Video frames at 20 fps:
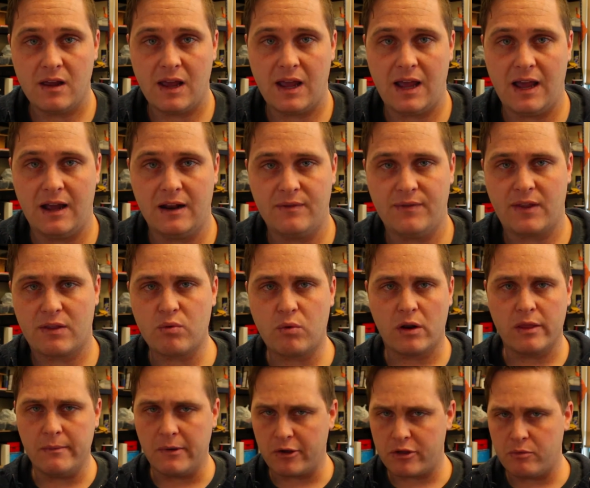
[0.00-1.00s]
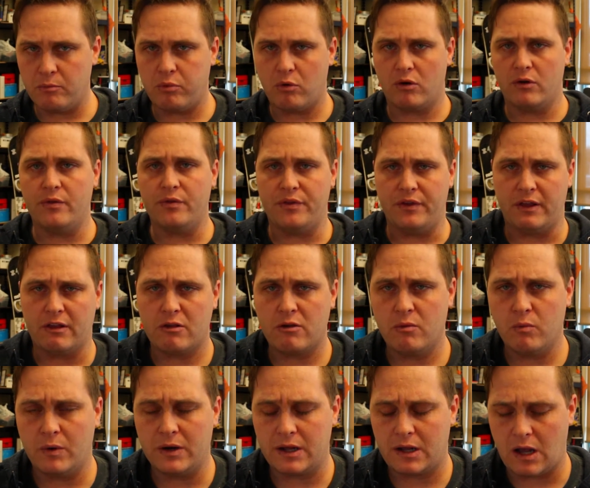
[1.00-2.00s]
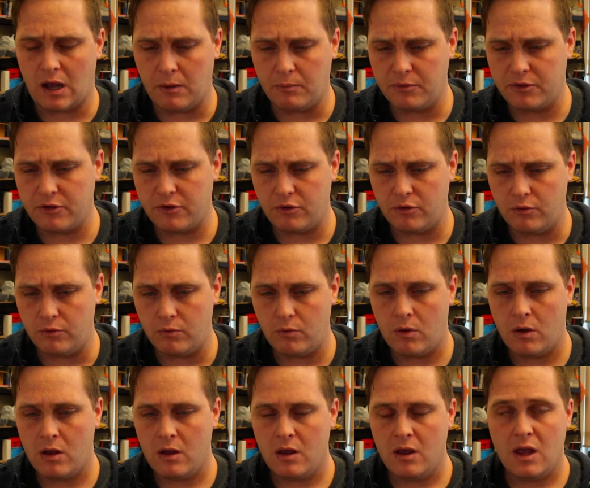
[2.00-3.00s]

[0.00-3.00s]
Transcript: And that's one of the most important things when it comes to